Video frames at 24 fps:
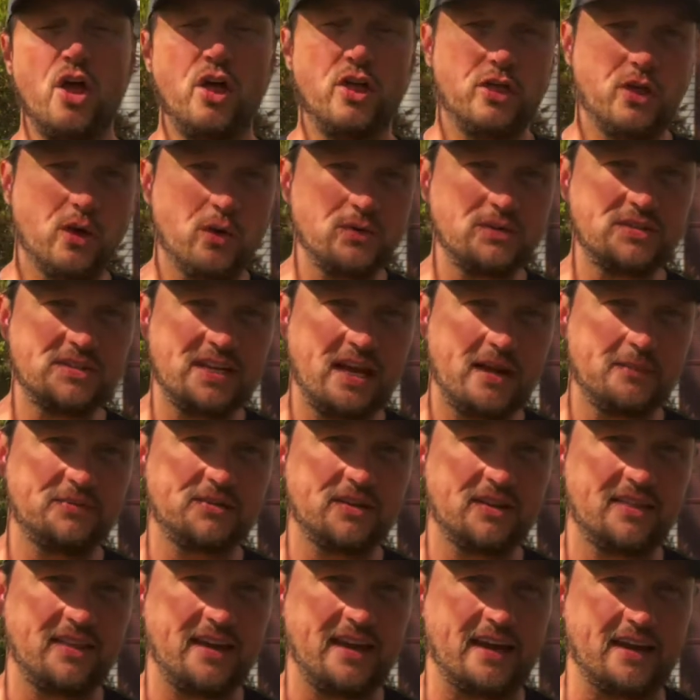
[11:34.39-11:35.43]
Those types
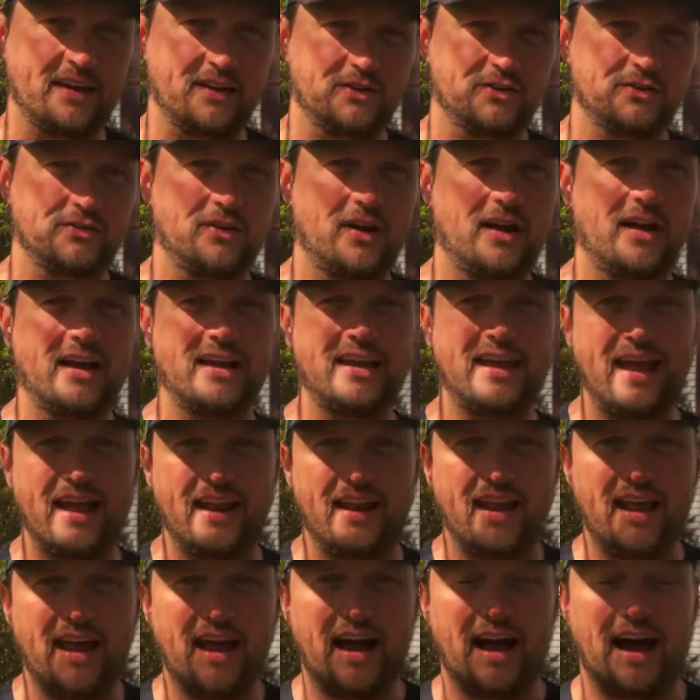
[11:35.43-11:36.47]
of things, right? Again,
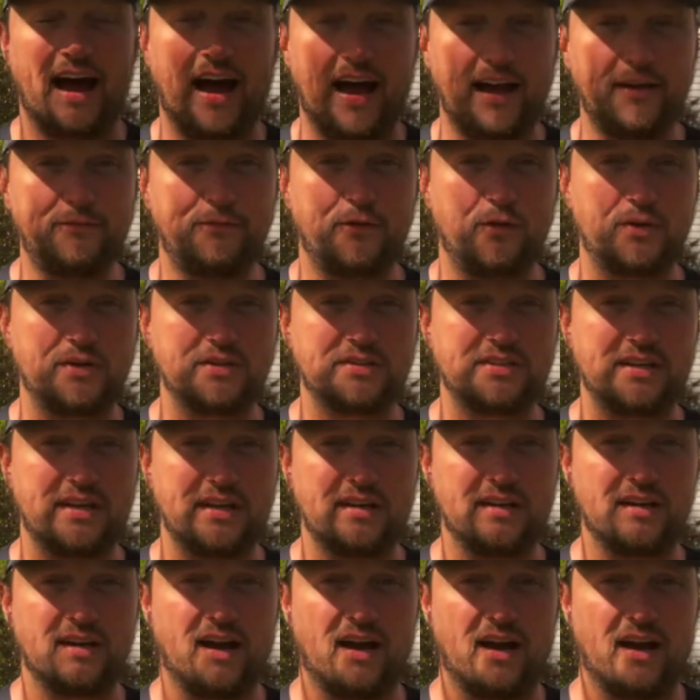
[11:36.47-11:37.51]
I focus
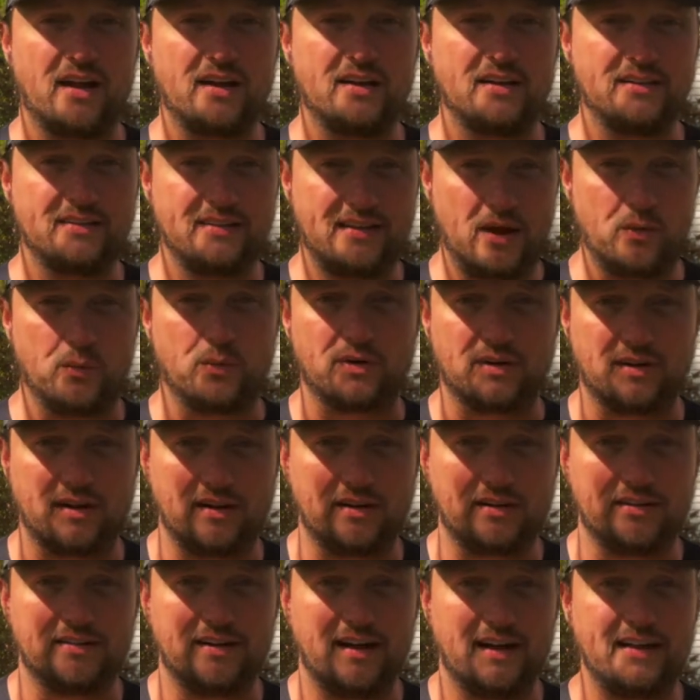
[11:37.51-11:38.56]
in on networking,
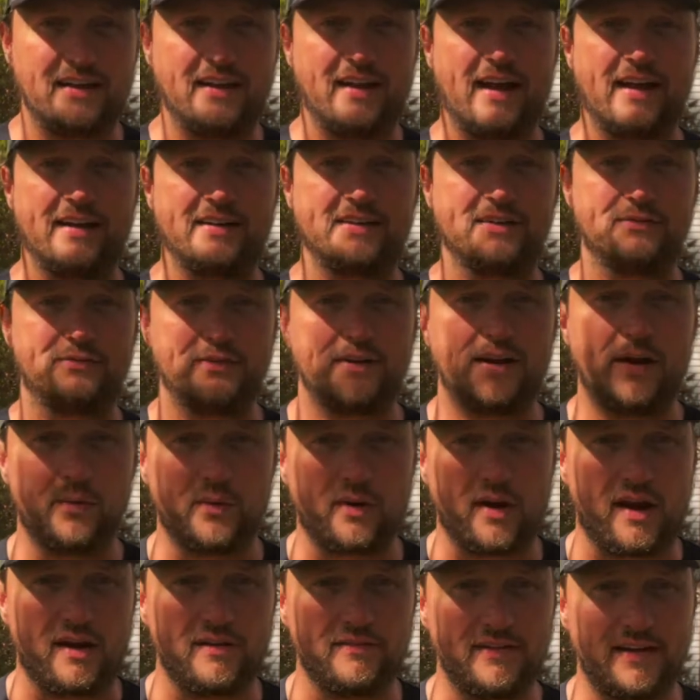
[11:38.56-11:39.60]
on different
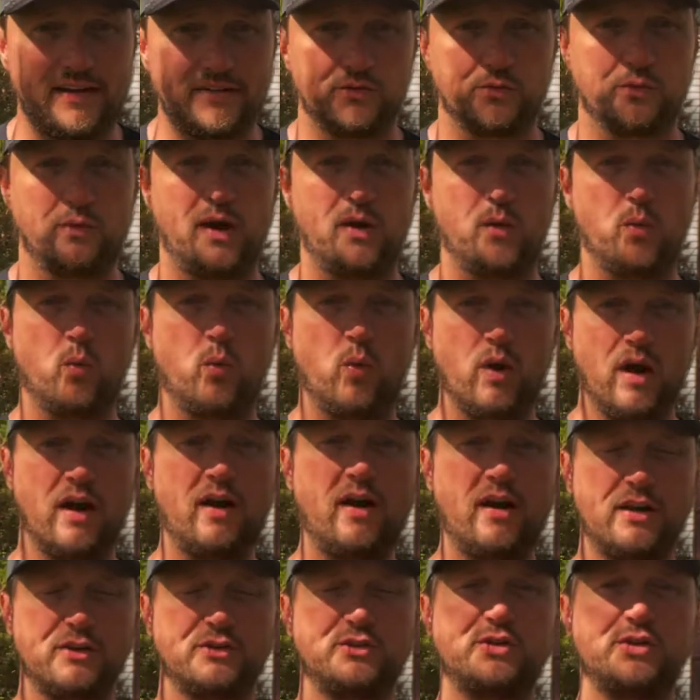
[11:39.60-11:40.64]
networking events, right? Where
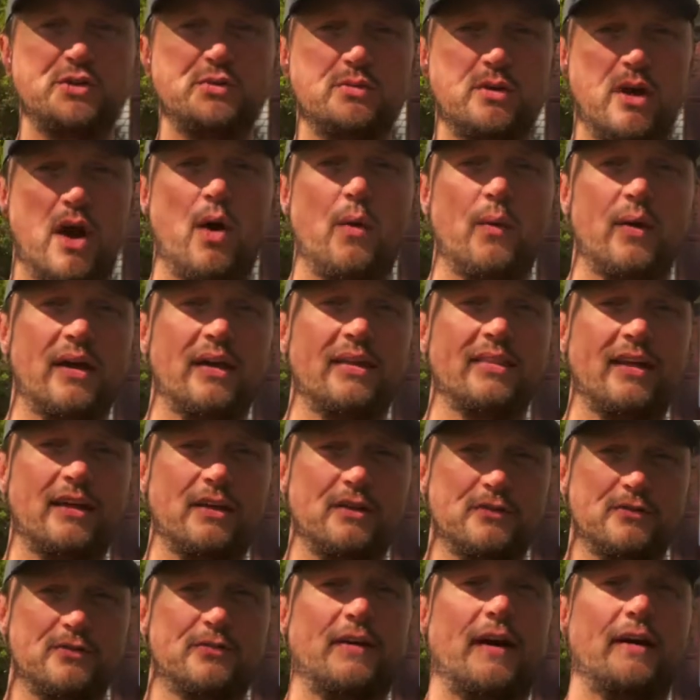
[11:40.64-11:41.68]
else are you going that you
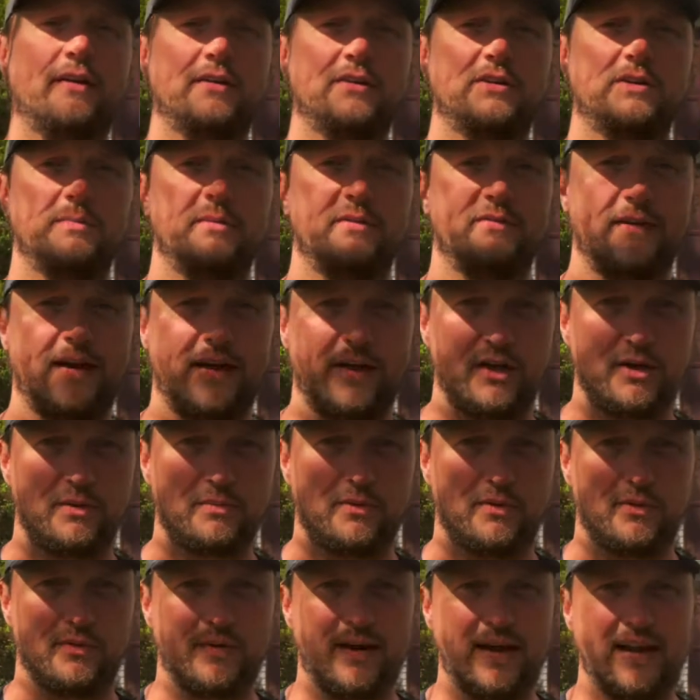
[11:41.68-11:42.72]
found it to be
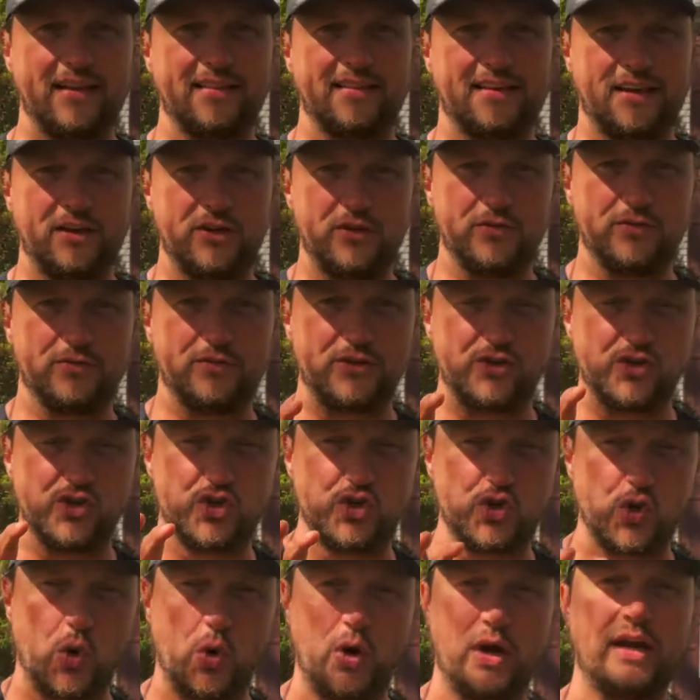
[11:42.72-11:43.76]
valuable, right? That you've
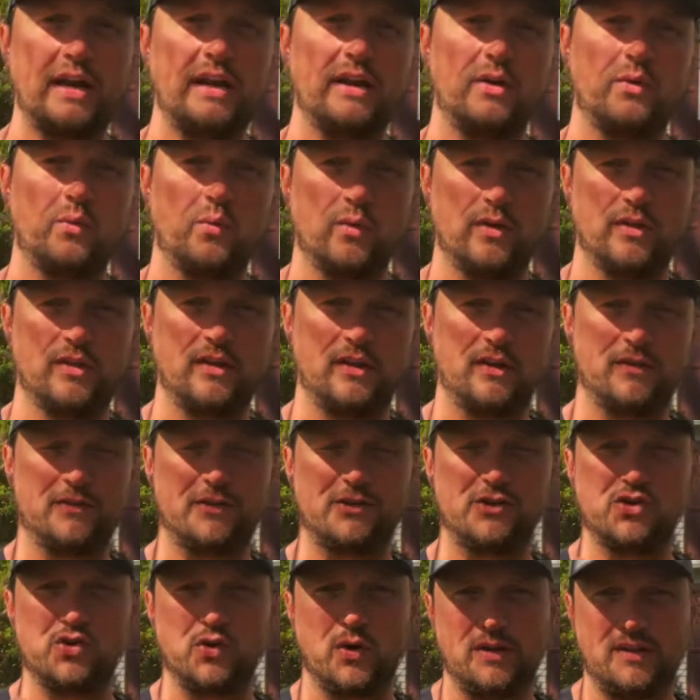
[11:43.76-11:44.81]
enjoyed
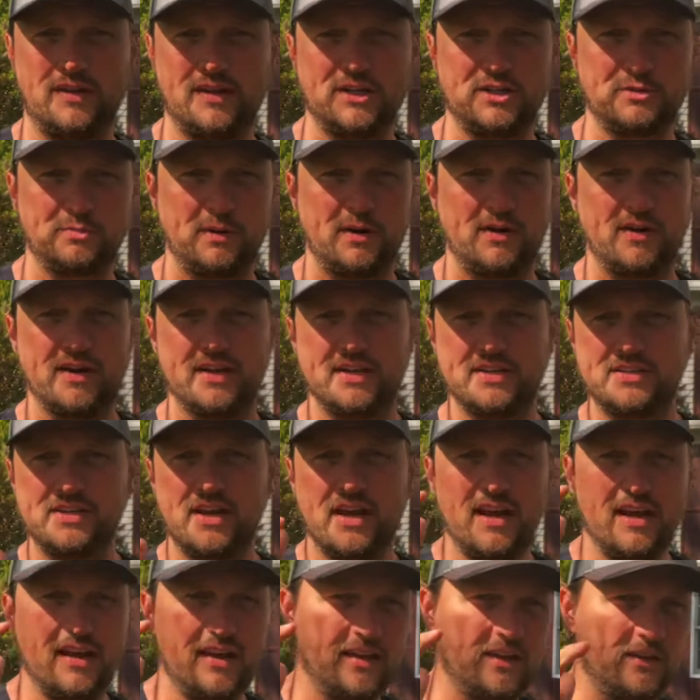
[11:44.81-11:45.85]
the experience,
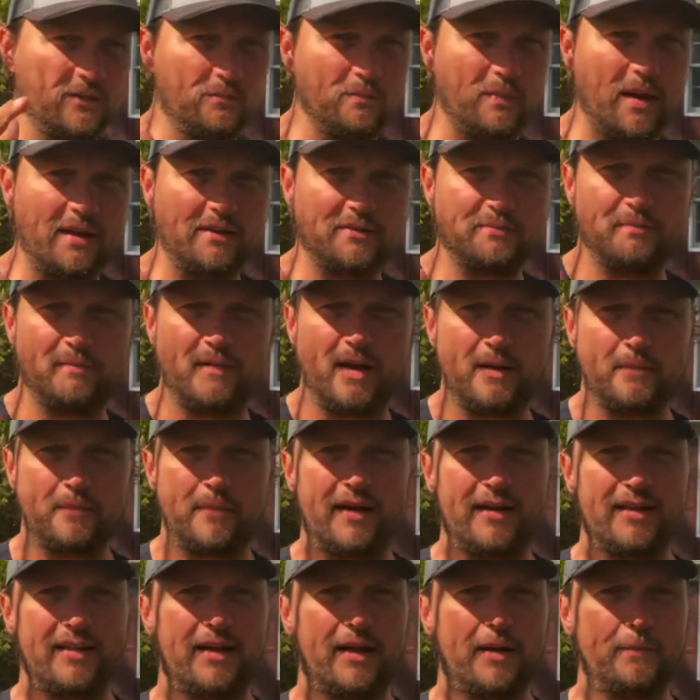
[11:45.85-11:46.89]
you've met a
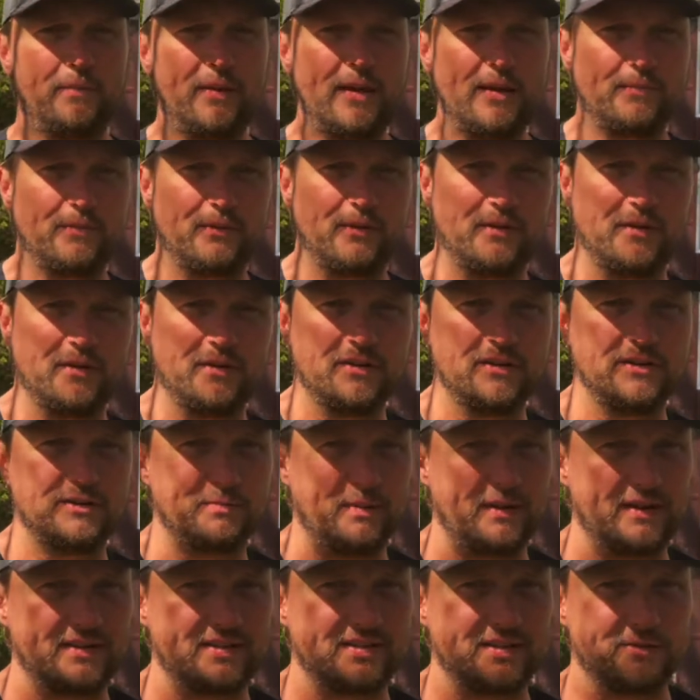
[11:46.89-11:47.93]
lot of people, it's
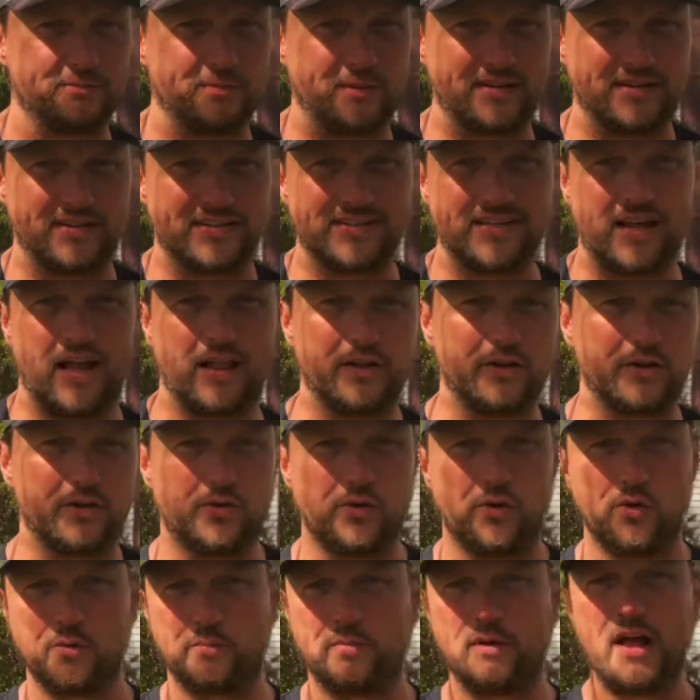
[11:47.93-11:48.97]
been a solid
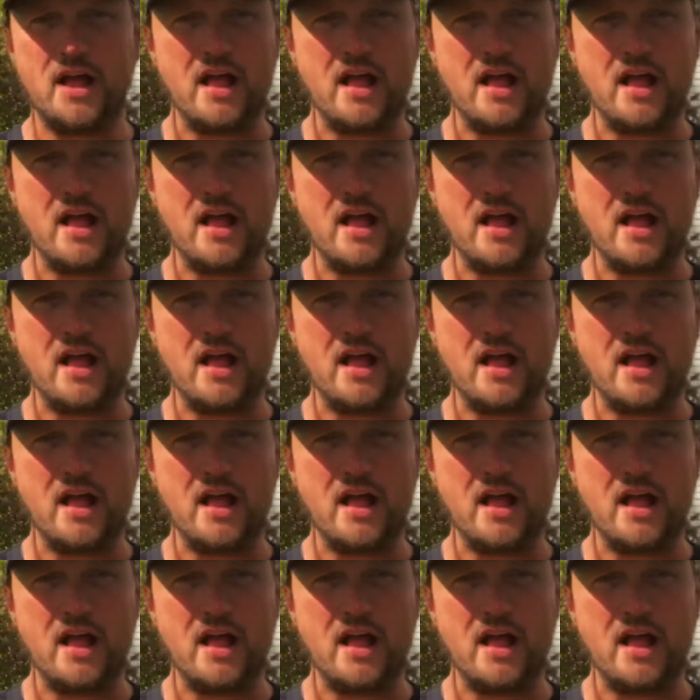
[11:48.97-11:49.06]
group,